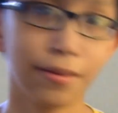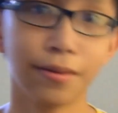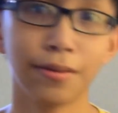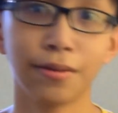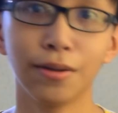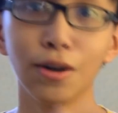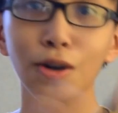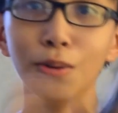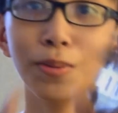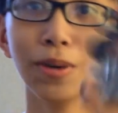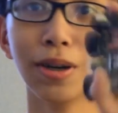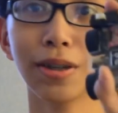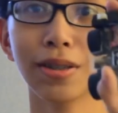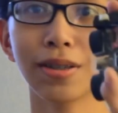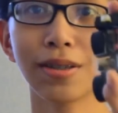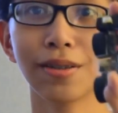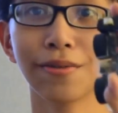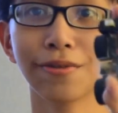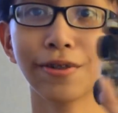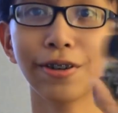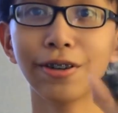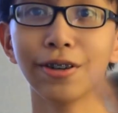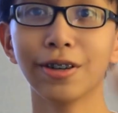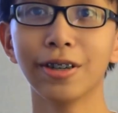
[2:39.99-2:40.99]
robots of
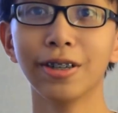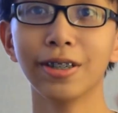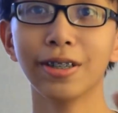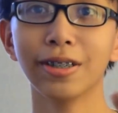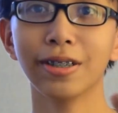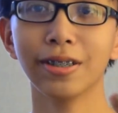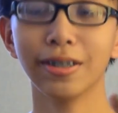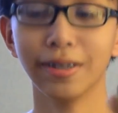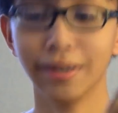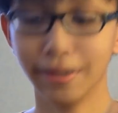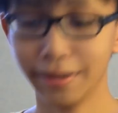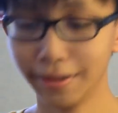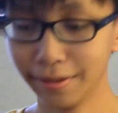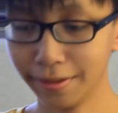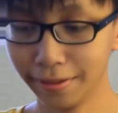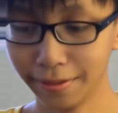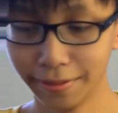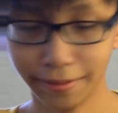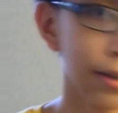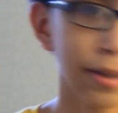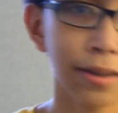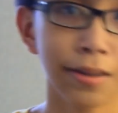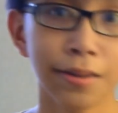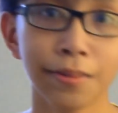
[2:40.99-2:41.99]
course,
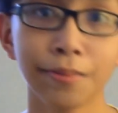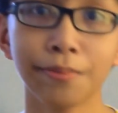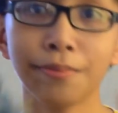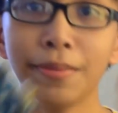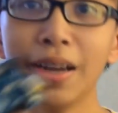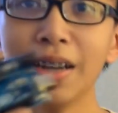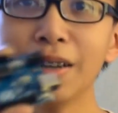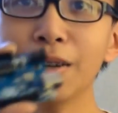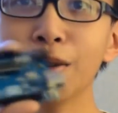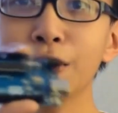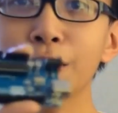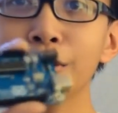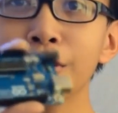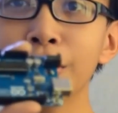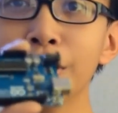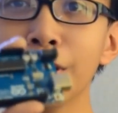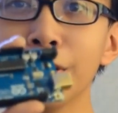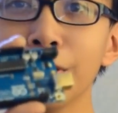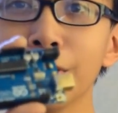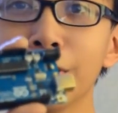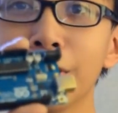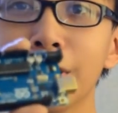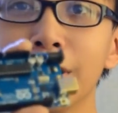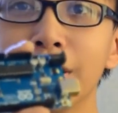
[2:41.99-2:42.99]
Arduino and
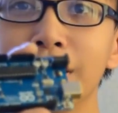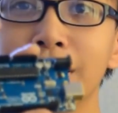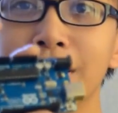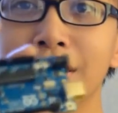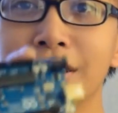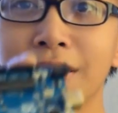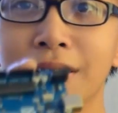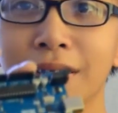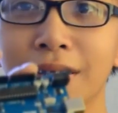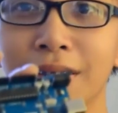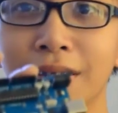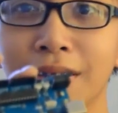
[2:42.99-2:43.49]
MCUs,